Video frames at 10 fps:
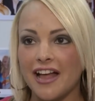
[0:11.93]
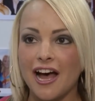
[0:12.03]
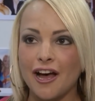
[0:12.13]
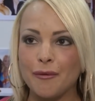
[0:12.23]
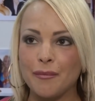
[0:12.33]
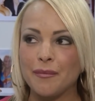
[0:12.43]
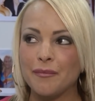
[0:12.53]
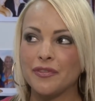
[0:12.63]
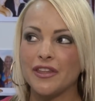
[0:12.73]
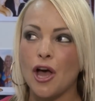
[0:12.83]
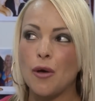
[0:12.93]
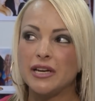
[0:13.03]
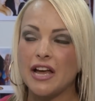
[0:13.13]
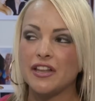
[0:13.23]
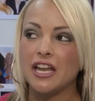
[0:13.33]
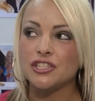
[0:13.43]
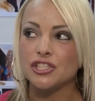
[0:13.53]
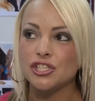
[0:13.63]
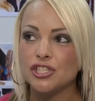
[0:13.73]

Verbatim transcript: Um, the only other London